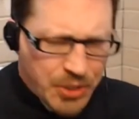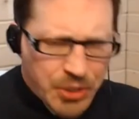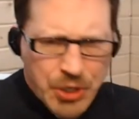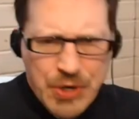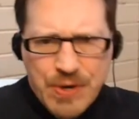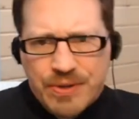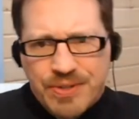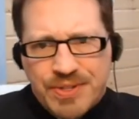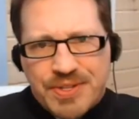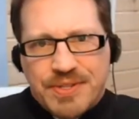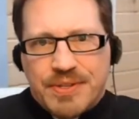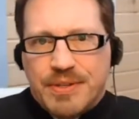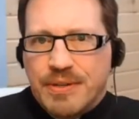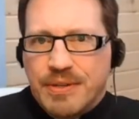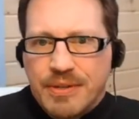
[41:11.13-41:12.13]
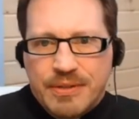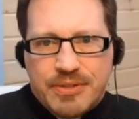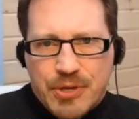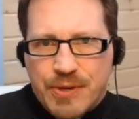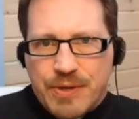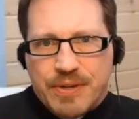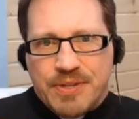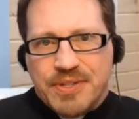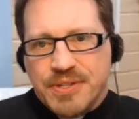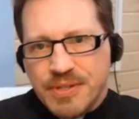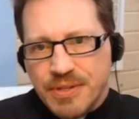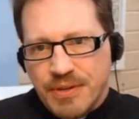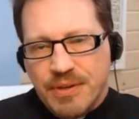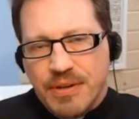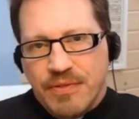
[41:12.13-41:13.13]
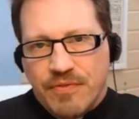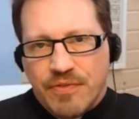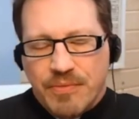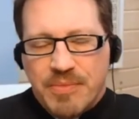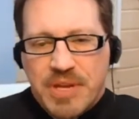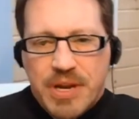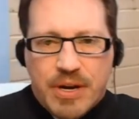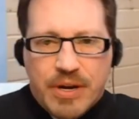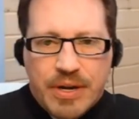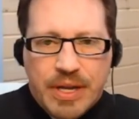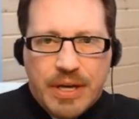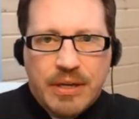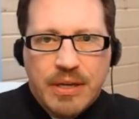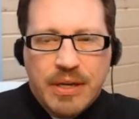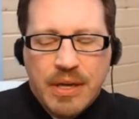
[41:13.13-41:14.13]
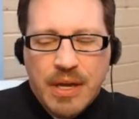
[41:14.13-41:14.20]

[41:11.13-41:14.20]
Kurds, Turks from the area.